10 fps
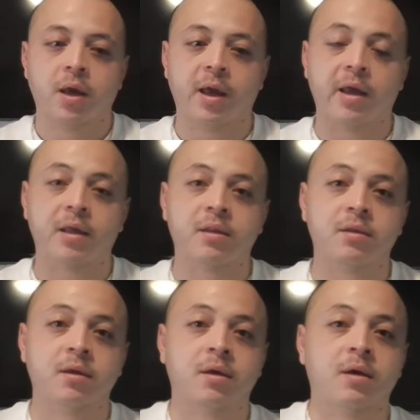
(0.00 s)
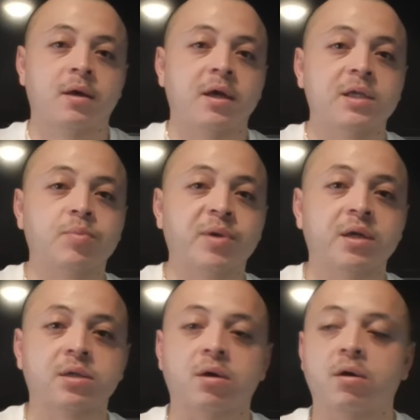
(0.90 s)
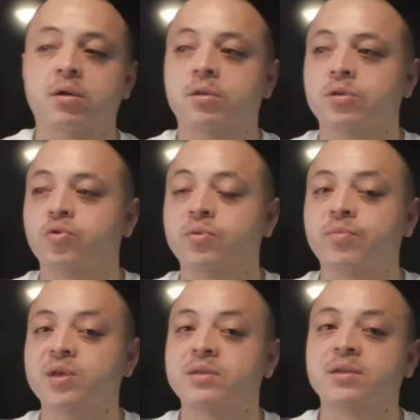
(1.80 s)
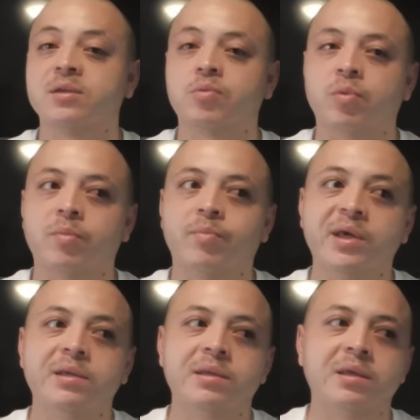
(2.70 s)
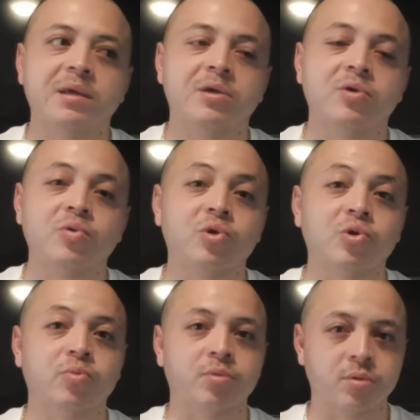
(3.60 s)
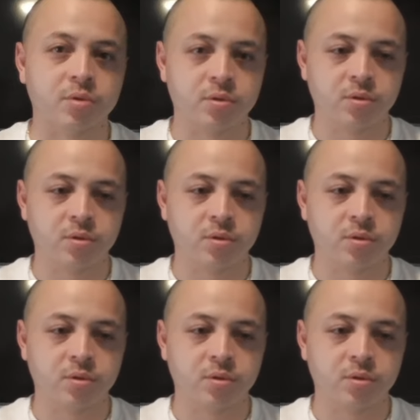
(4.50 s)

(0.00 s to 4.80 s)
and he speaks on doing business with PC YouTubers.